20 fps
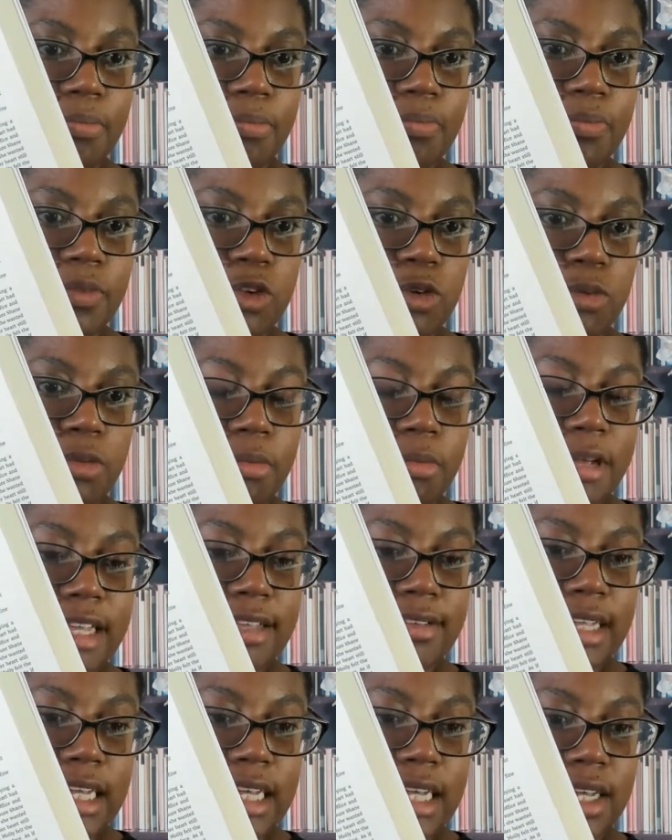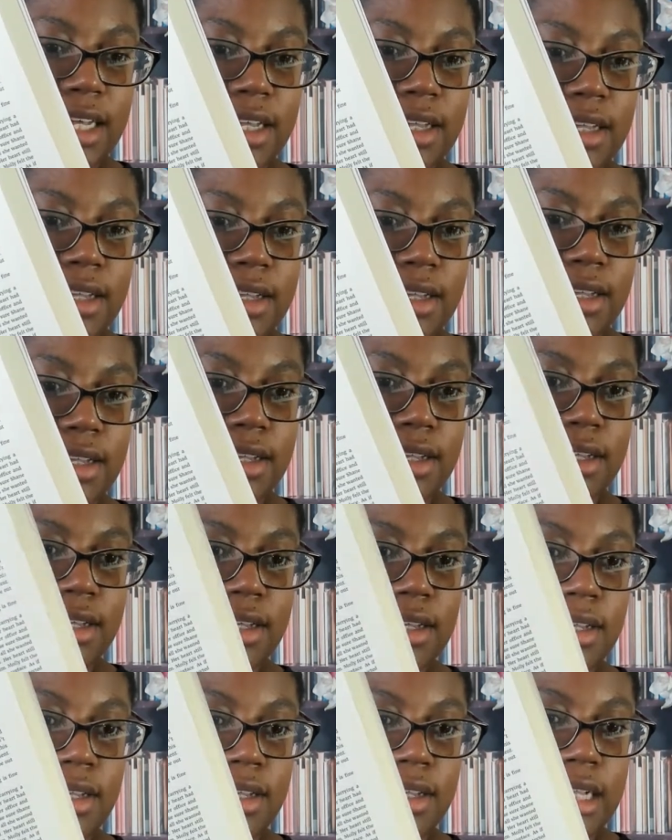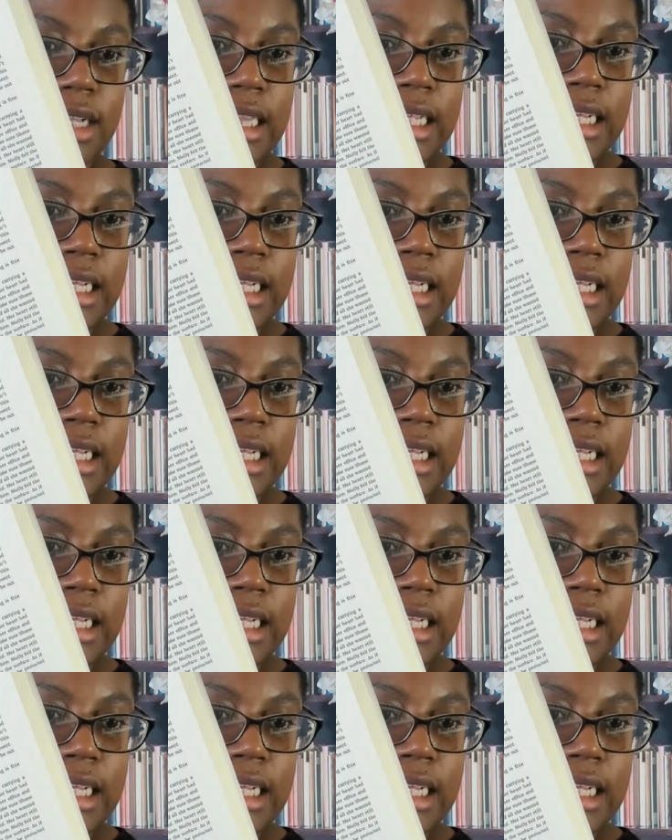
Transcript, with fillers: super basic on the